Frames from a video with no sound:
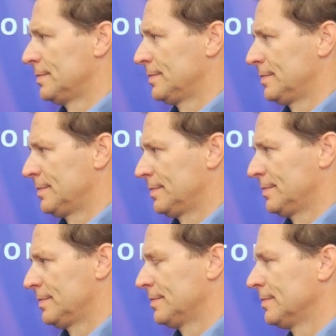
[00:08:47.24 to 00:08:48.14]

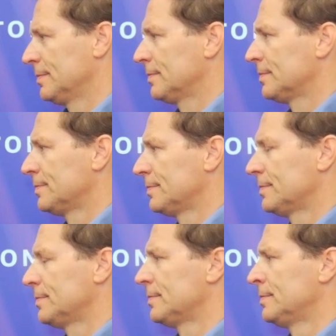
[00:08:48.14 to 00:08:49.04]

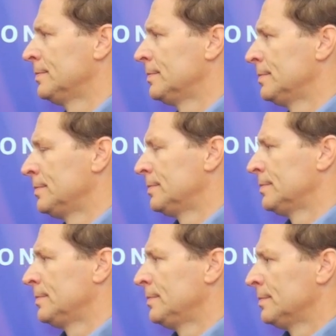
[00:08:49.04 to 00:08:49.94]

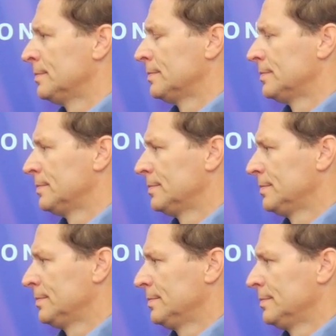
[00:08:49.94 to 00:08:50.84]

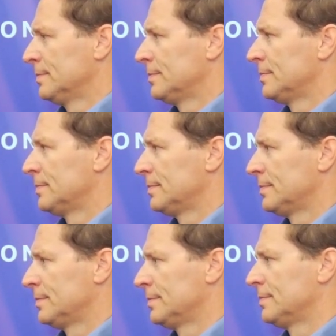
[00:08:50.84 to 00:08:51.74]

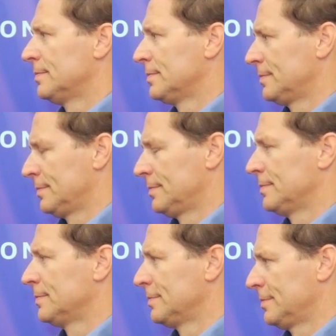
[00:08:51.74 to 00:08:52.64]

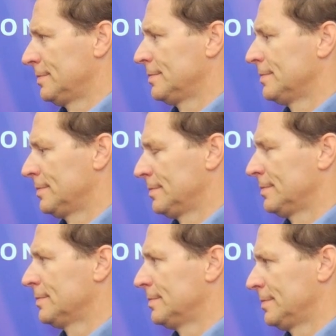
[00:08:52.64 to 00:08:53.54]

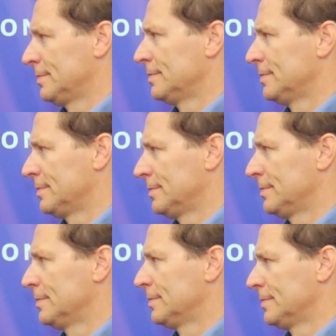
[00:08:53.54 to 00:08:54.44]

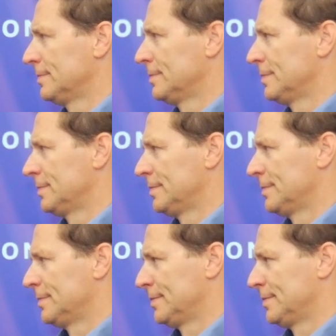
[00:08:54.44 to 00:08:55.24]
(silent)